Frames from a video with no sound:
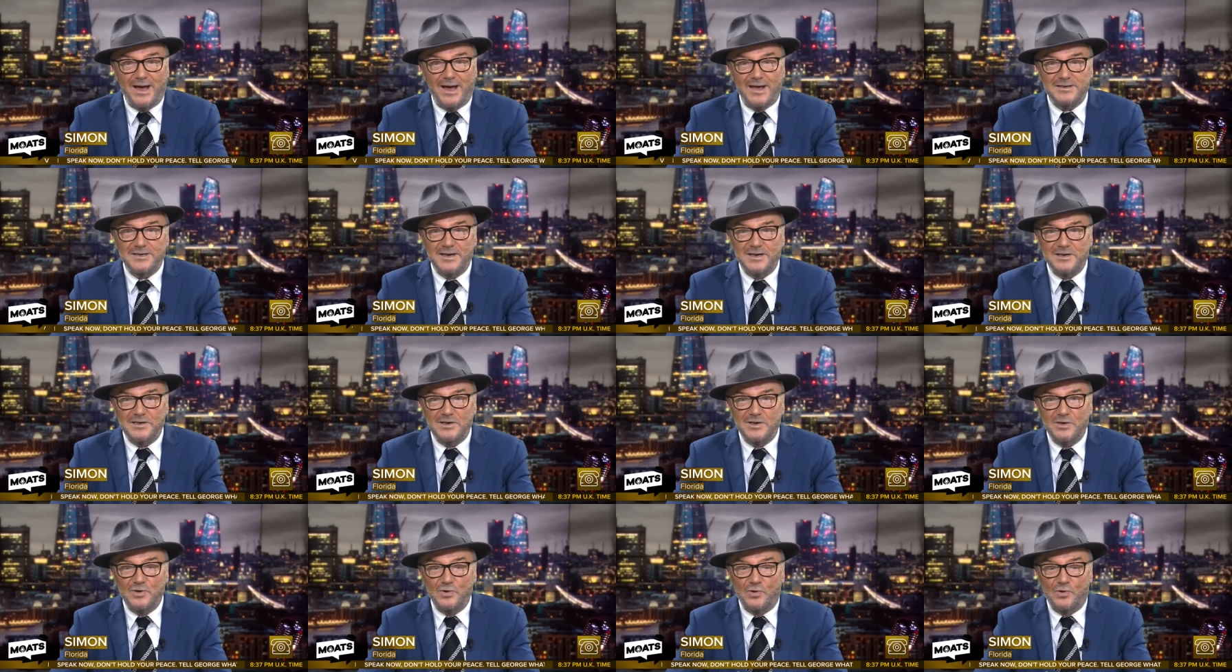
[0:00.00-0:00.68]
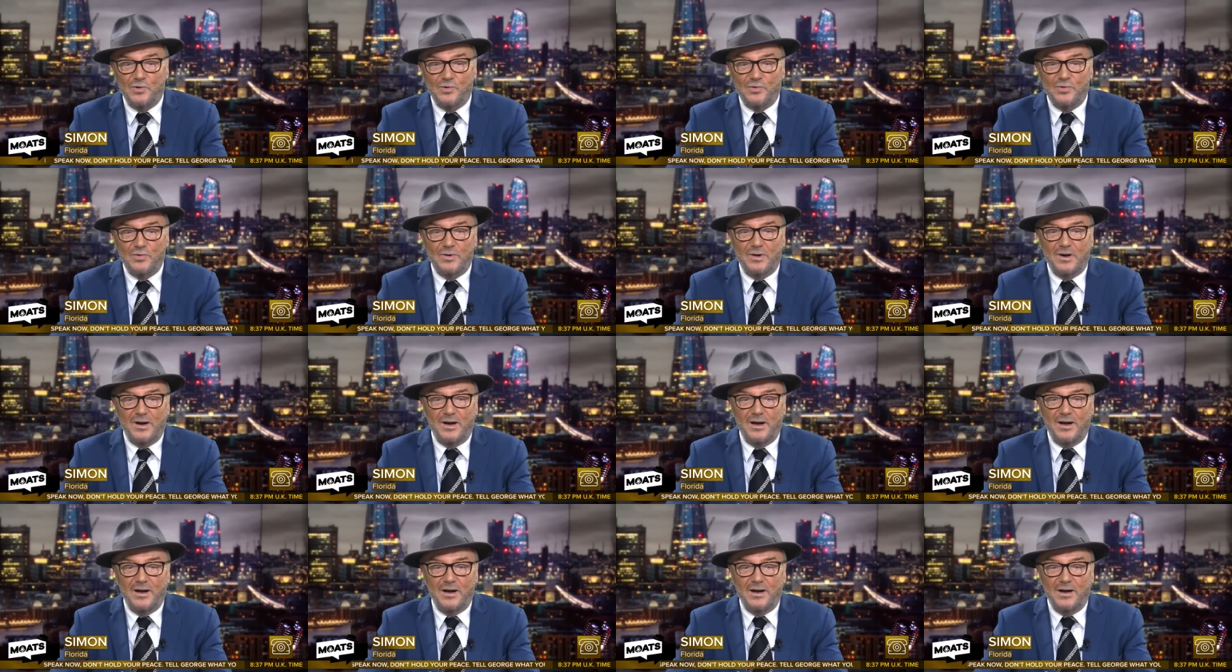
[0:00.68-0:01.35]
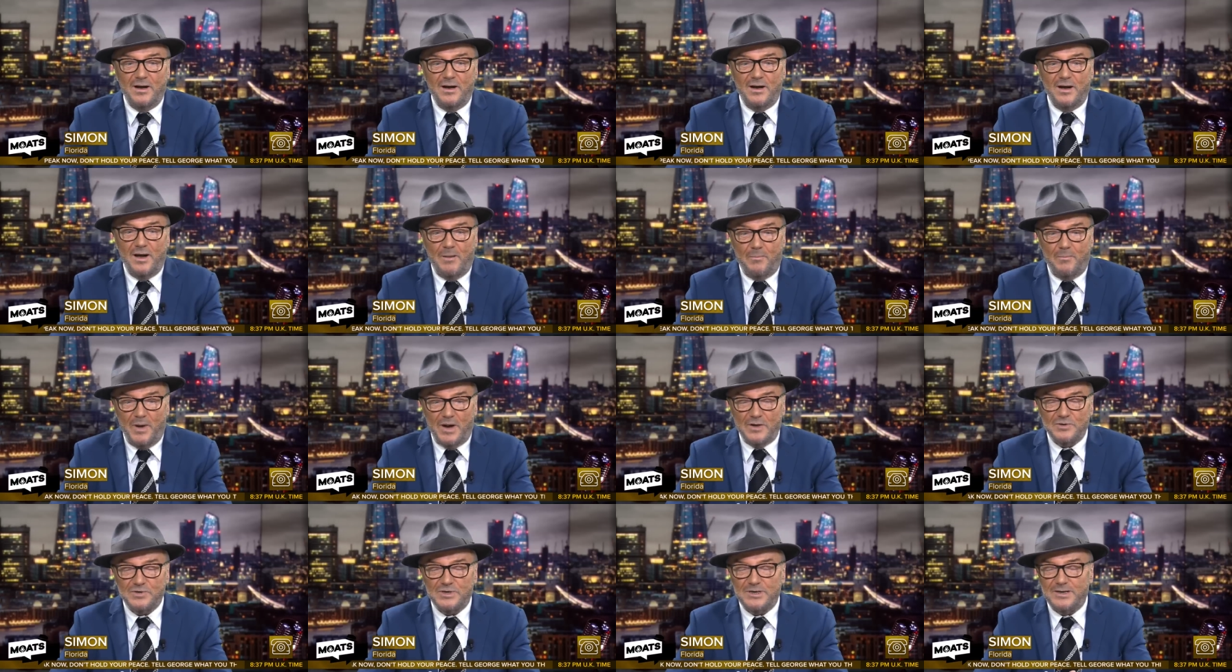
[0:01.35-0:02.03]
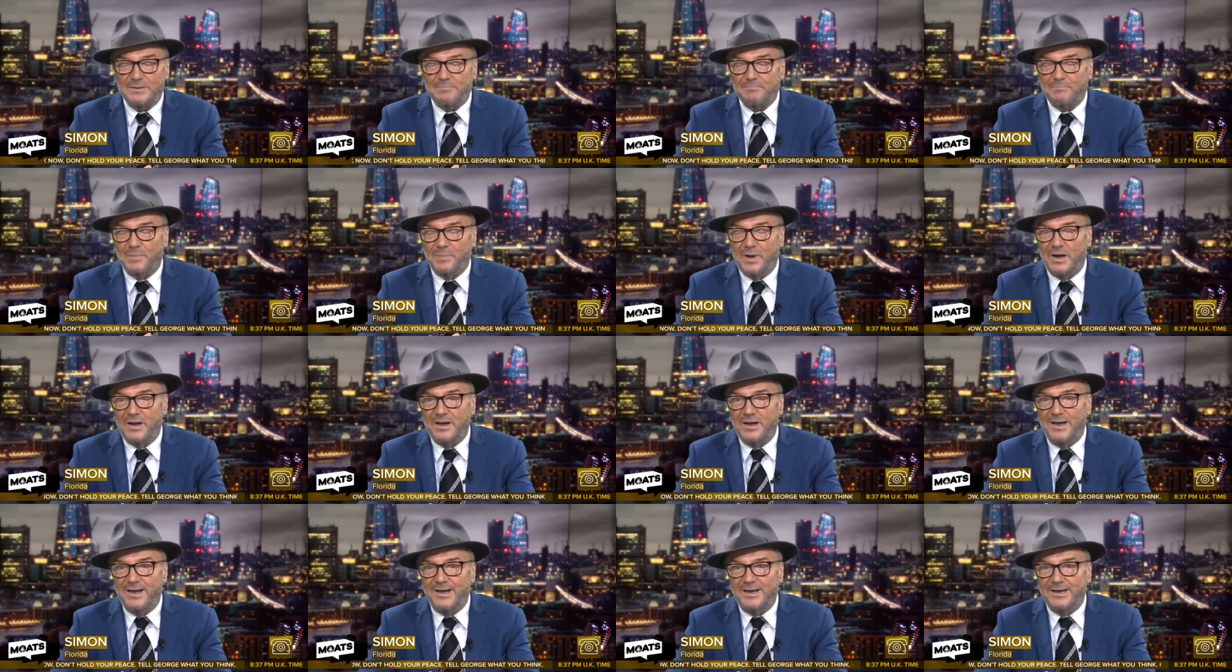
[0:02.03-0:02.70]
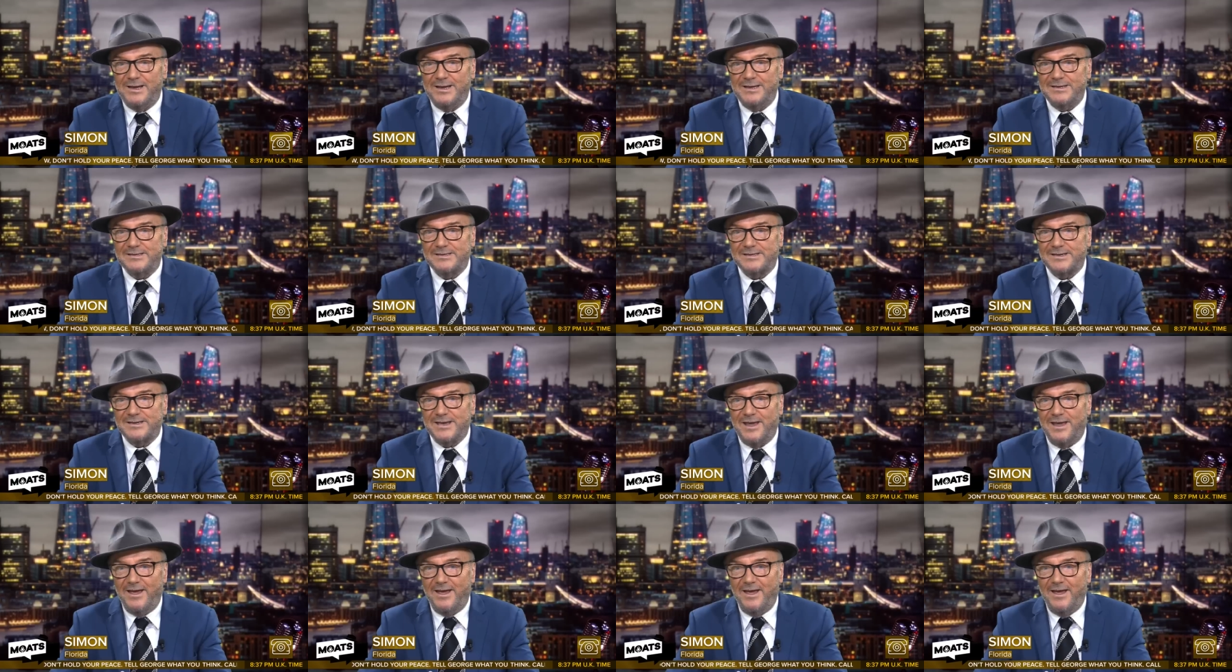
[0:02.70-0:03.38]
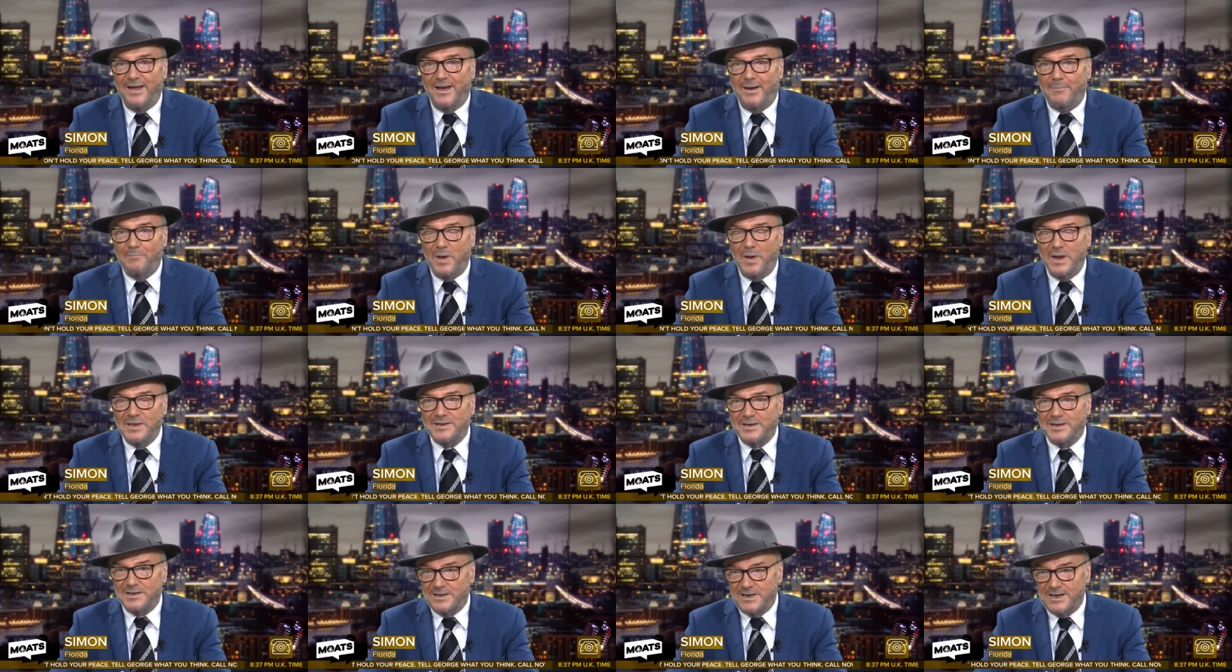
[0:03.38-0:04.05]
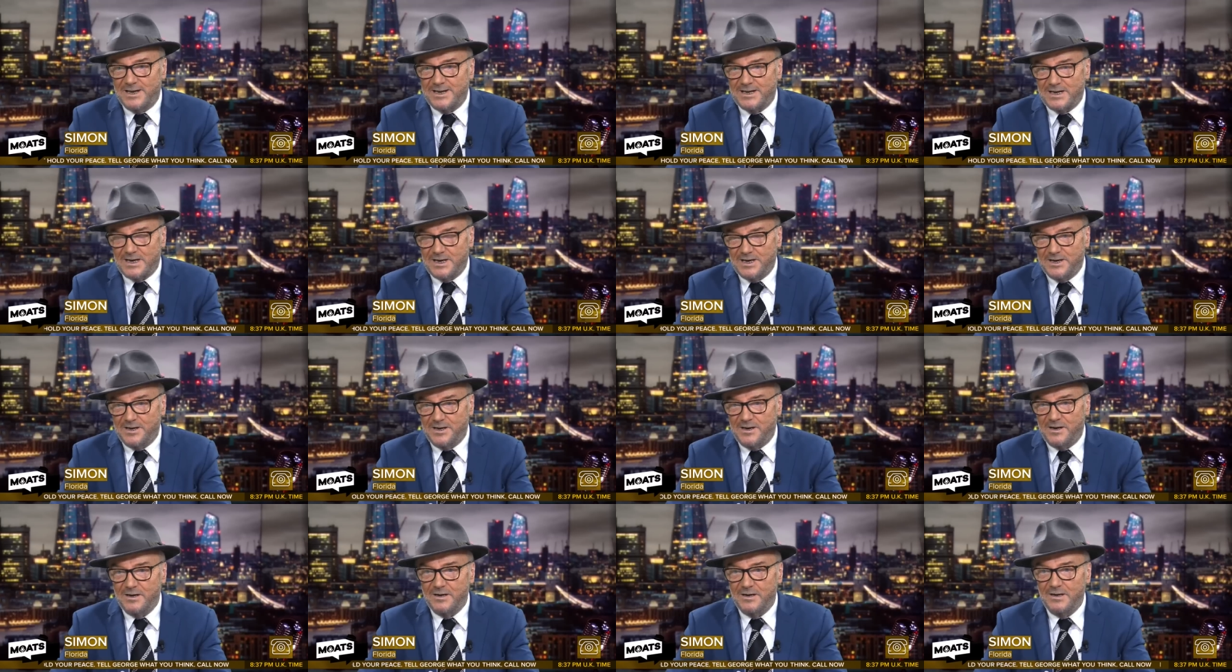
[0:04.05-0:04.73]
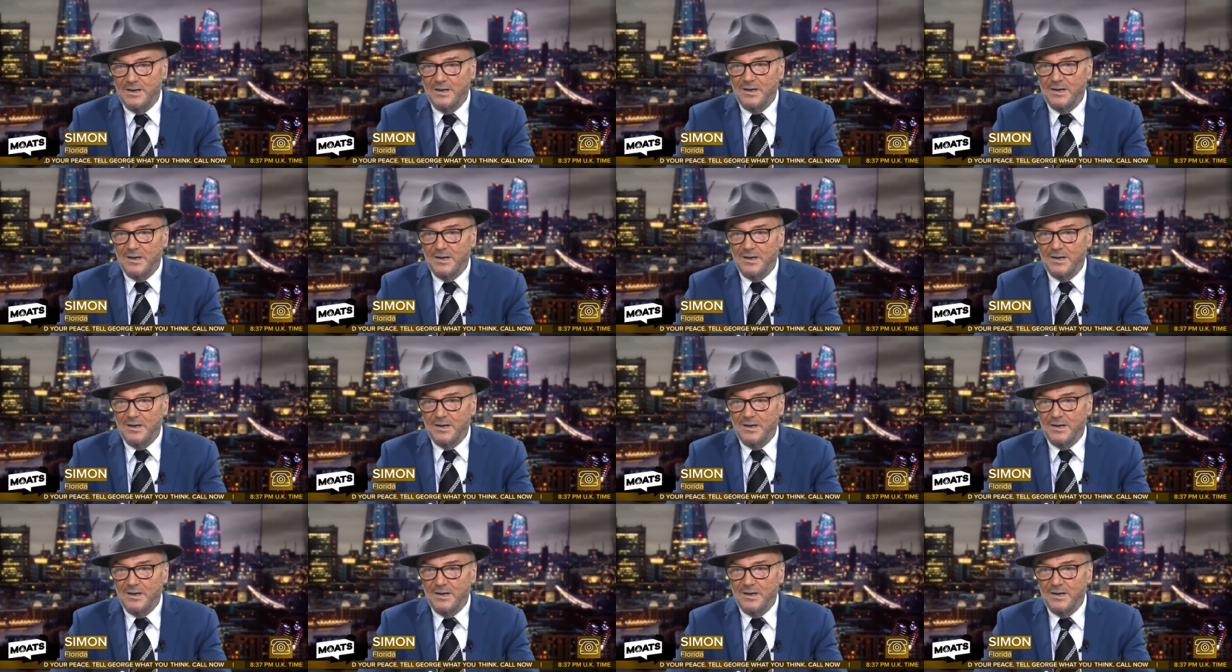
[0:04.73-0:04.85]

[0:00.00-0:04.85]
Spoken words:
I didn't know about it, but it is abundantly clear